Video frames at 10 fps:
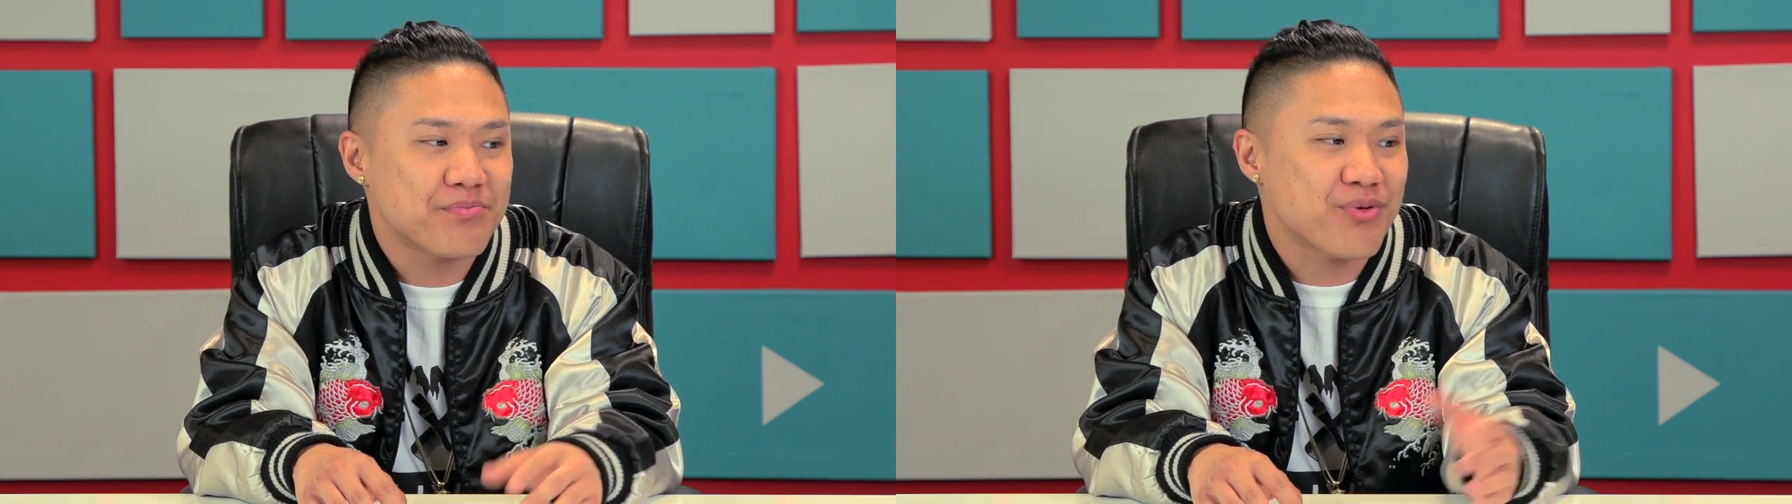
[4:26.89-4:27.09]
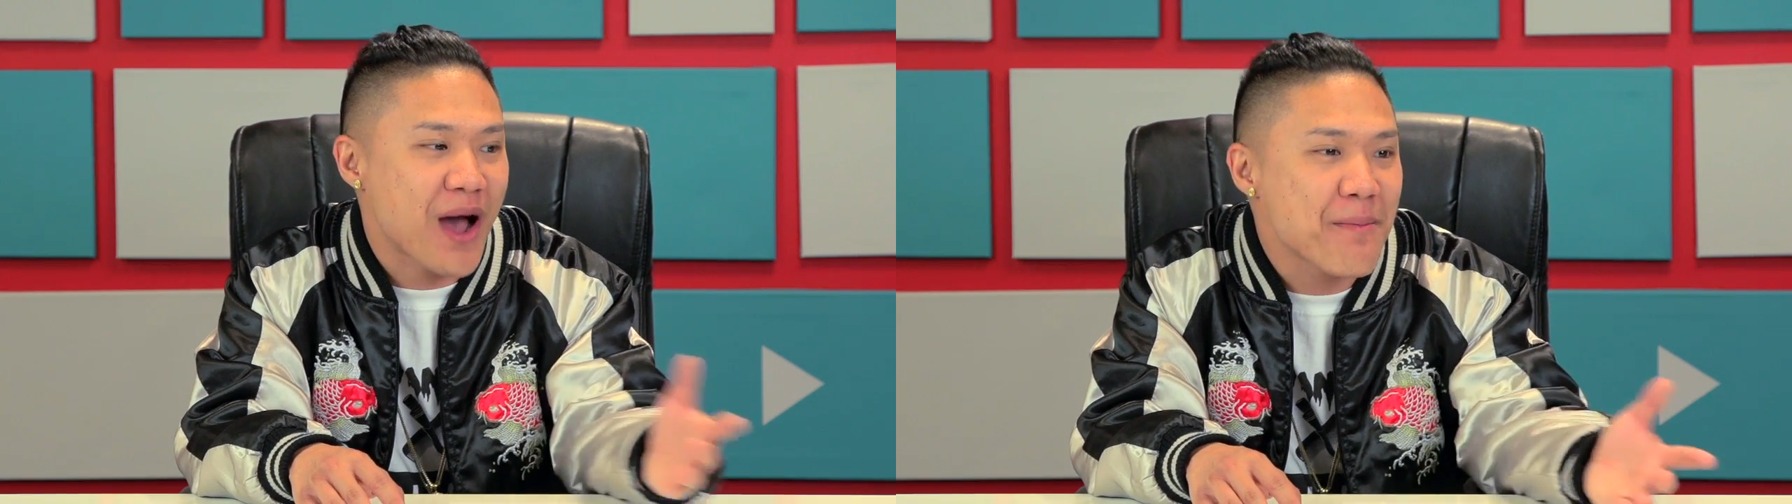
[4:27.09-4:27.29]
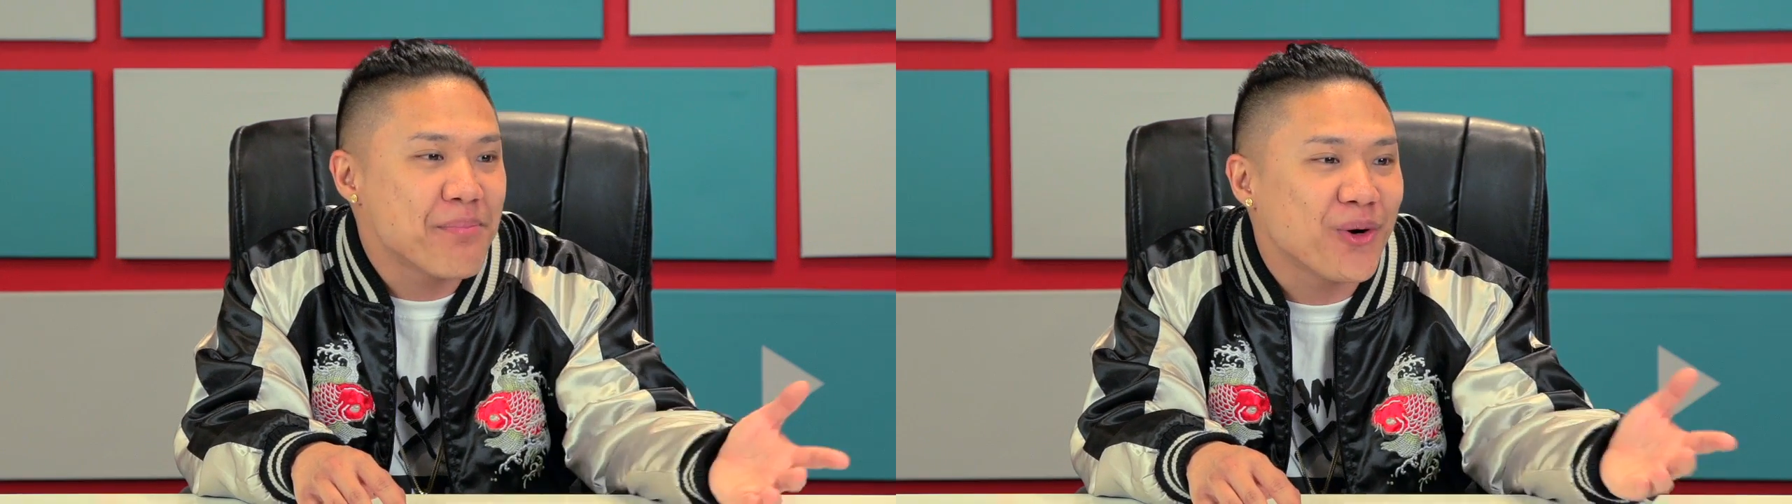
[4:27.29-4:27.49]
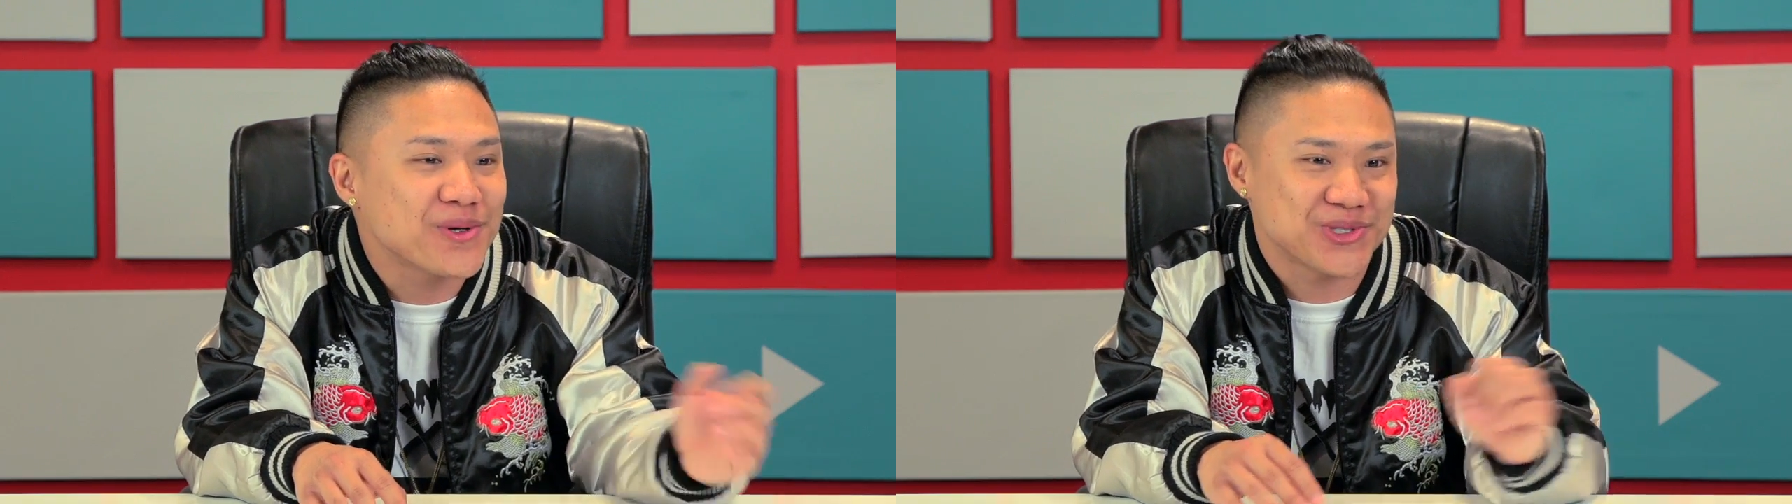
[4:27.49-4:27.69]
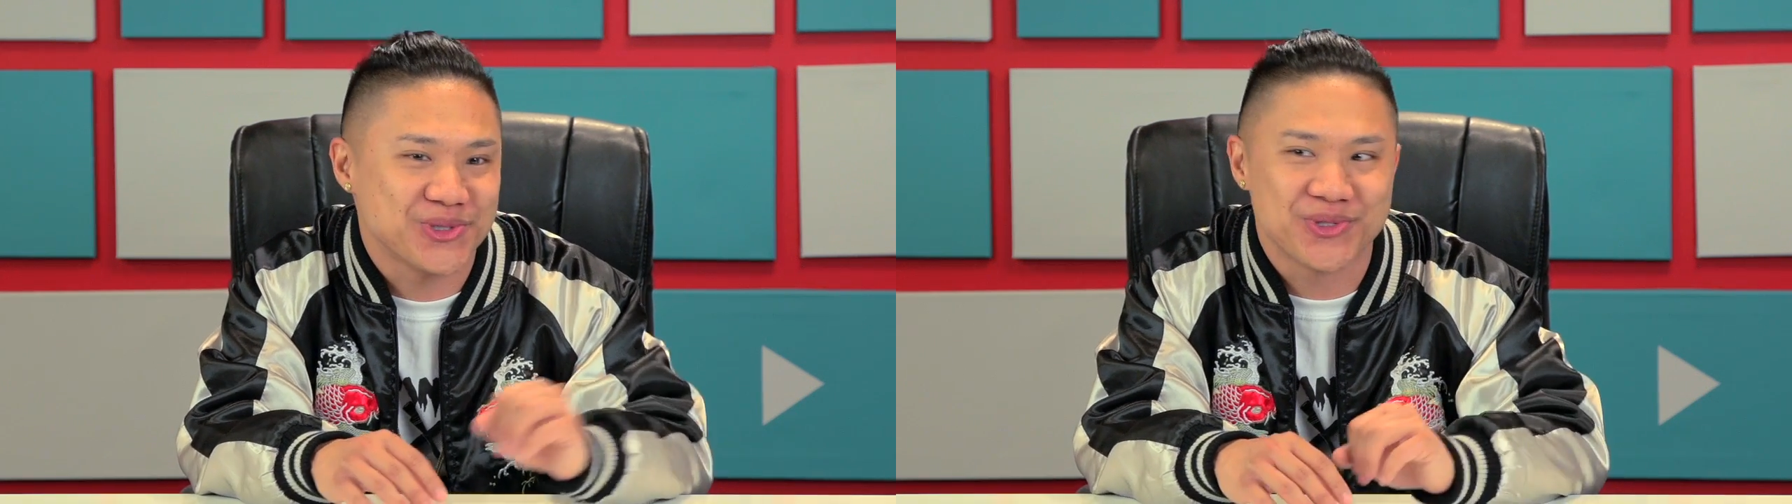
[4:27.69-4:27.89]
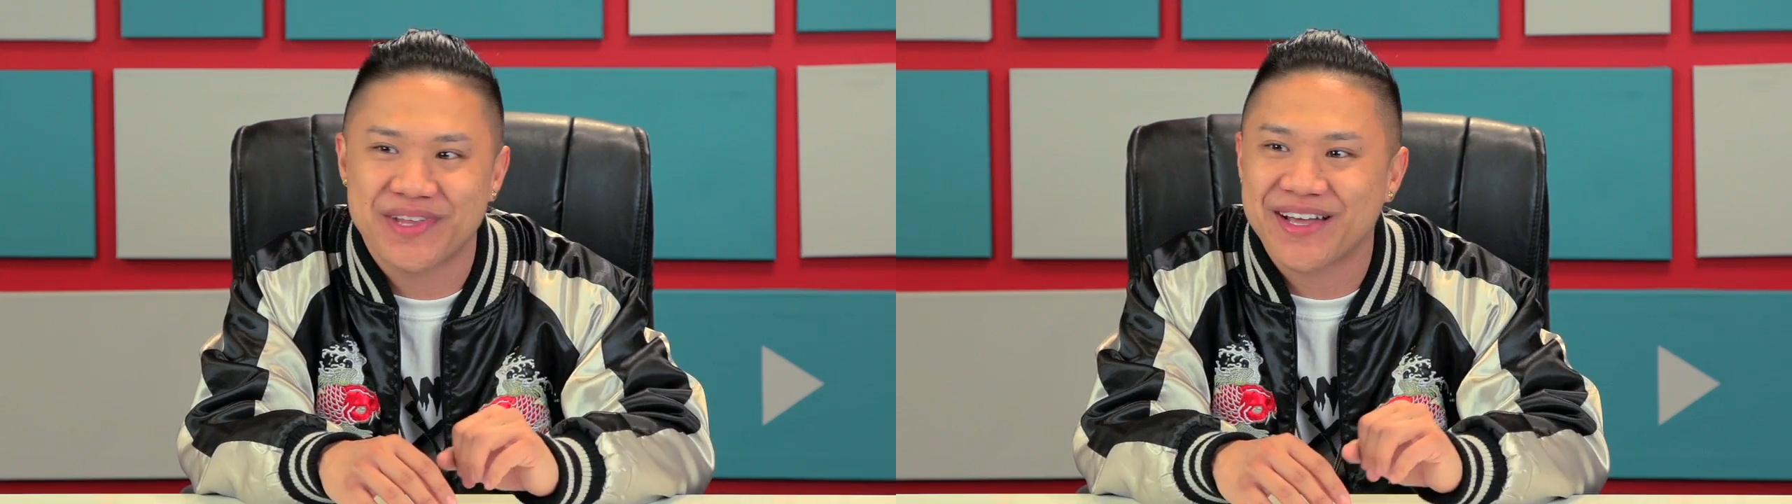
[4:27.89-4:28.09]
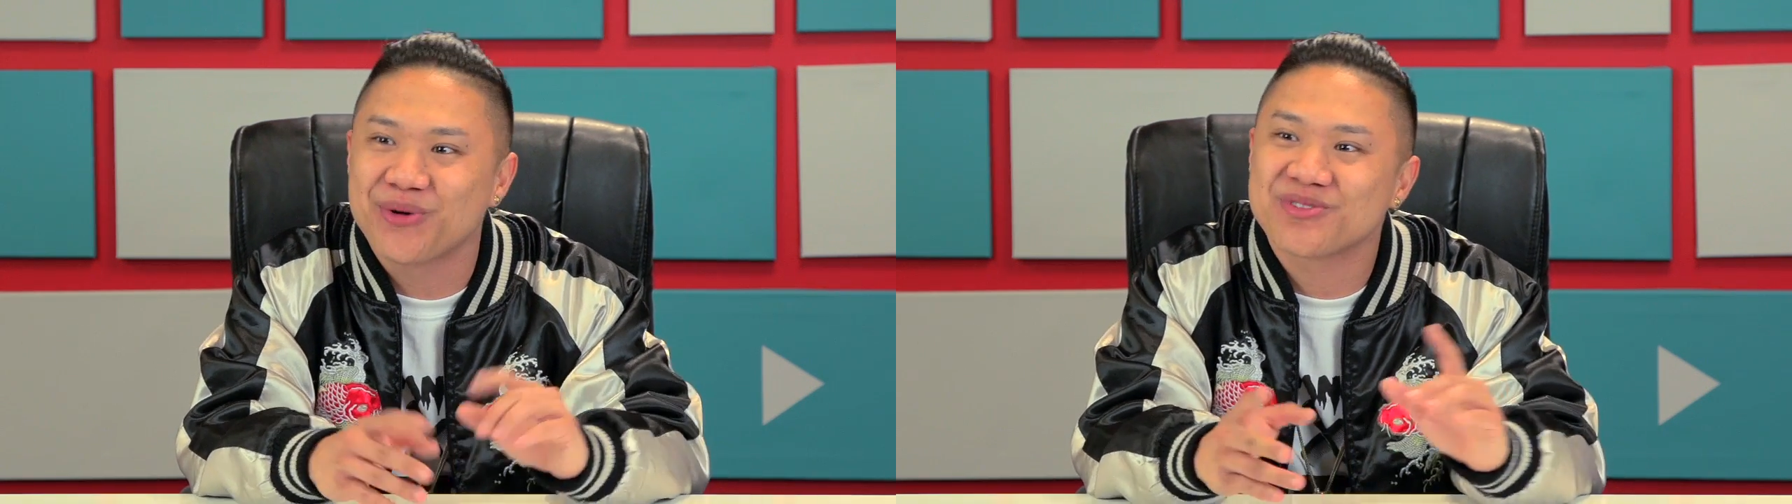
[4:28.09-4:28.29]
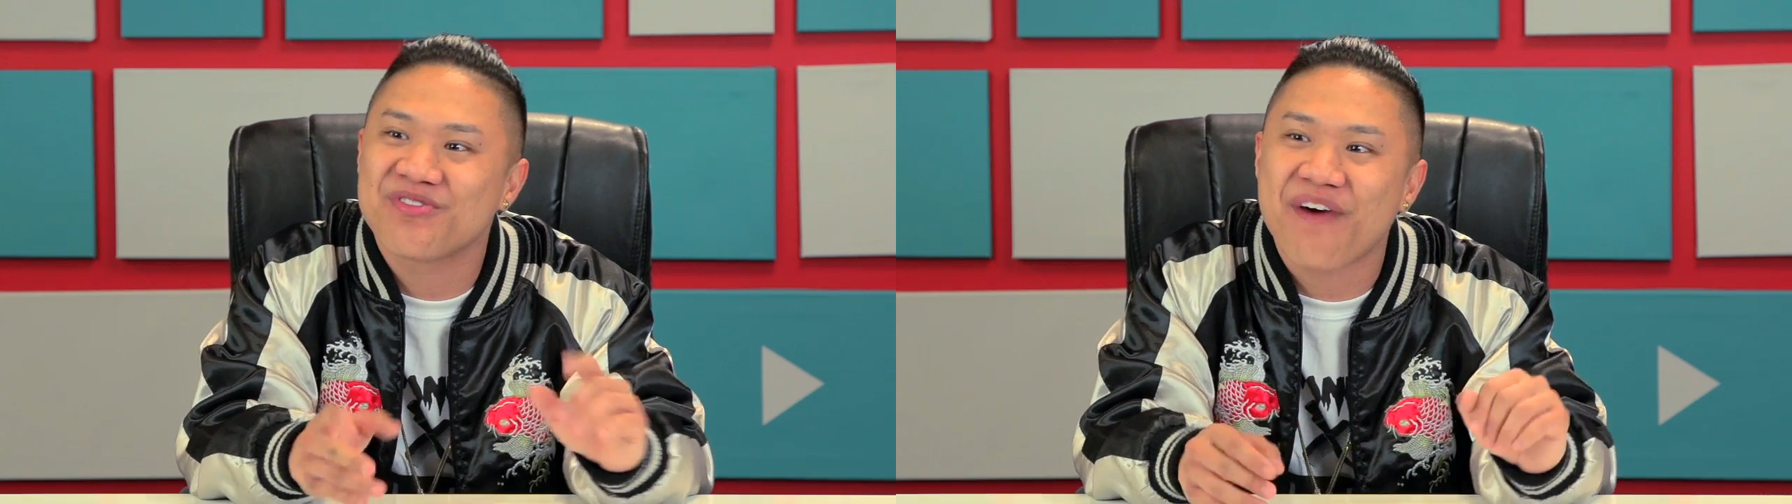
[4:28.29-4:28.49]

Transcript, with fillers: promposal that goes